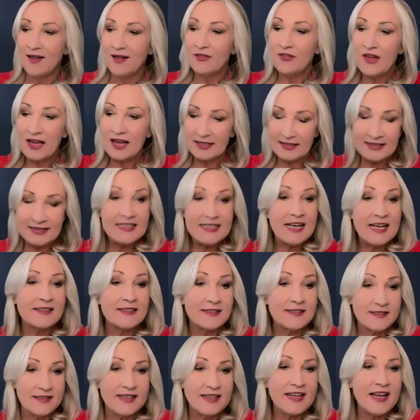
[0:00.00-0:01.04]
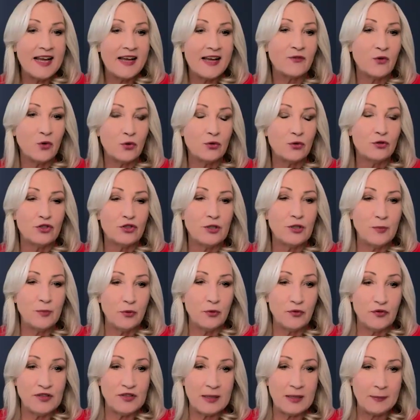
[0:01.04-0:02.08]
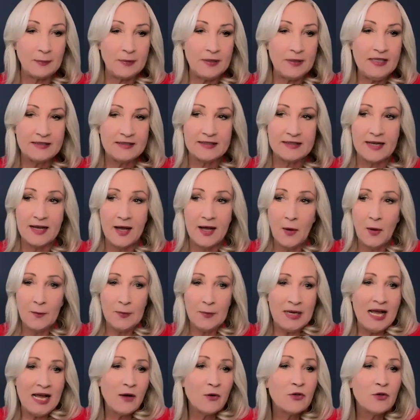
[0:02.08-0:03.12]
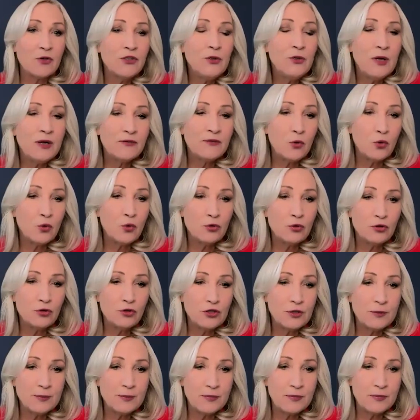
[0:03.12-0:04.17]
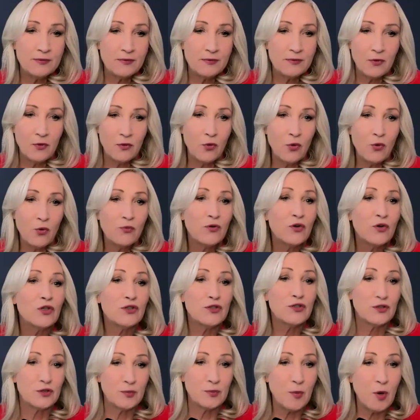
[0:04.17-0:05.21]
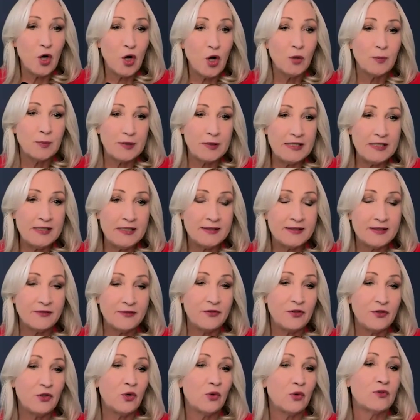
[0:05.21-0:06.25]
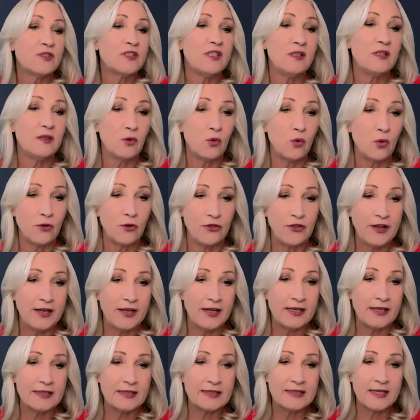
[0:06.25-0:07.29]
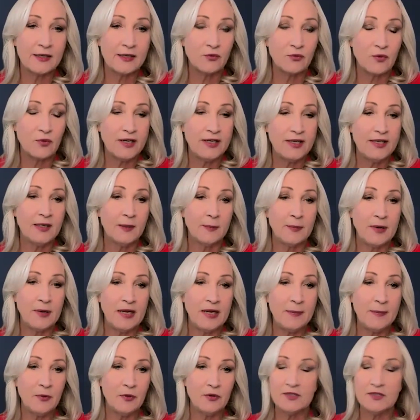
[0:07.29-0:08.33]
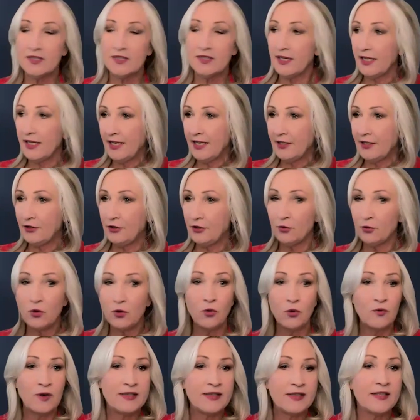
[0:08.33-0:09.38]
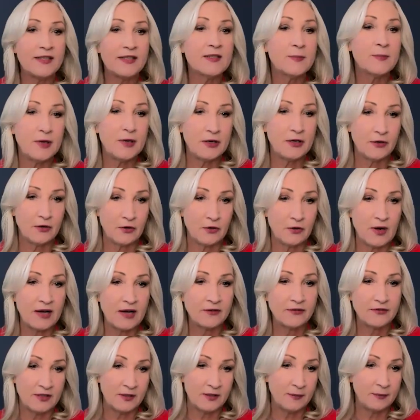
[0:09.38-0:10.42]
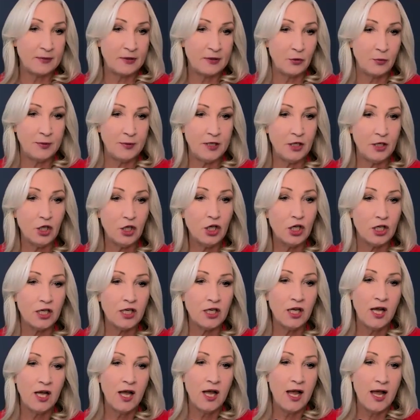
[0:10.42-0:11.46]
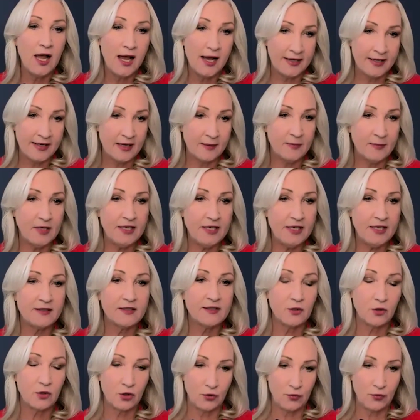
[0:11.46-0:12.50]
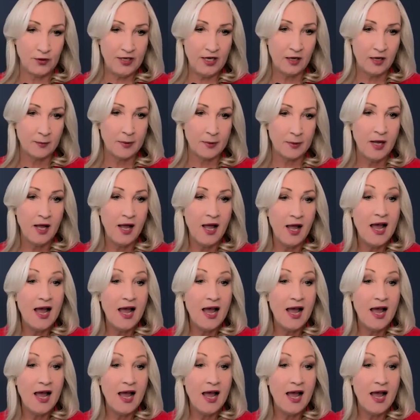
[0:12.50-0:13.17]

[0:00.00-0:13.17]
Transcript: that, yes, they have ownership over that piece. But how can you have ownership over a small piece if you don't see the whole thing? It's like writing a paper and saying, hey, you go write this paragraph and it better be good. And I'm late, so hurry up.